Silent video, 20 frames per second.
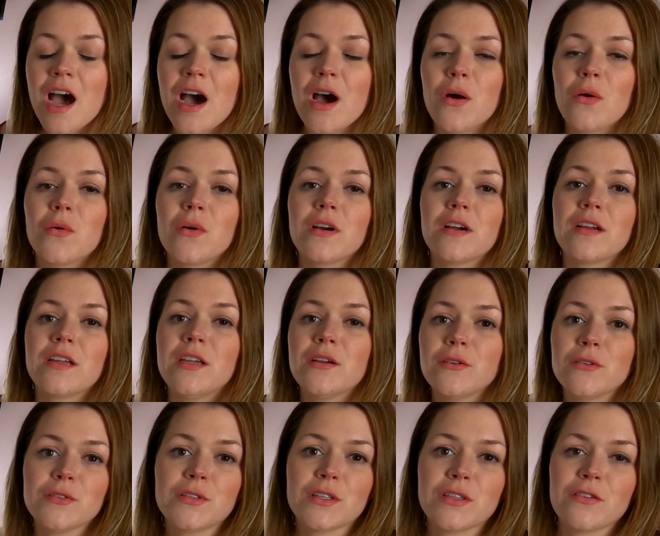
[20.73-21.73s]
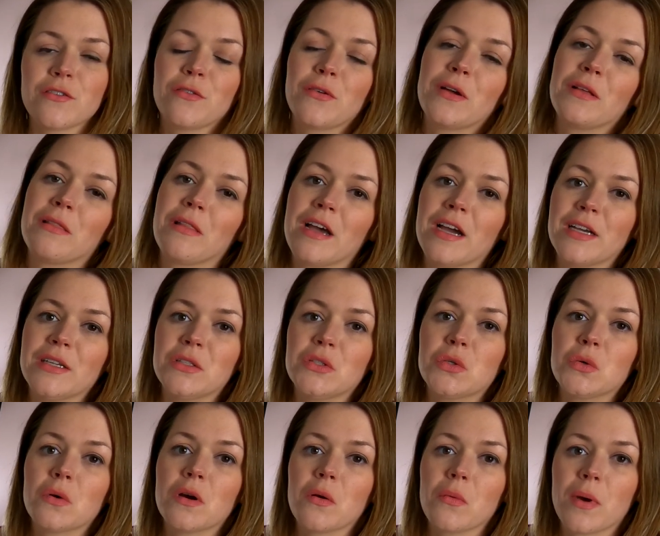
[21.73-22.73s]
our heroes on the front lines
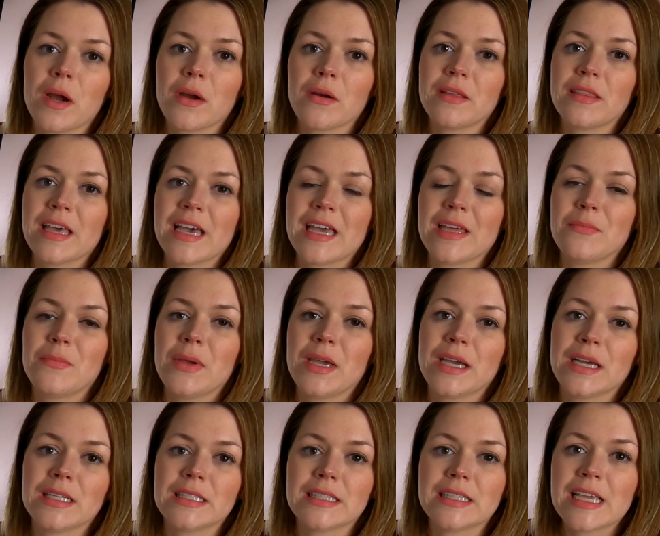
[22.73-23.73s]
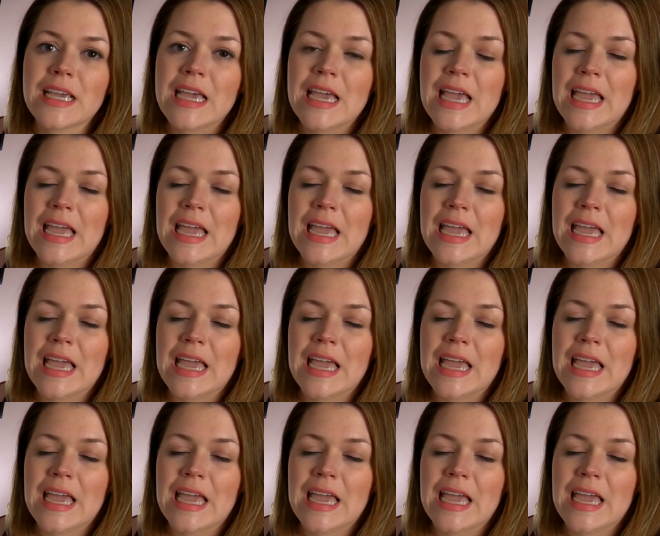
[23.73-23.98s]
who are wearing the headbands,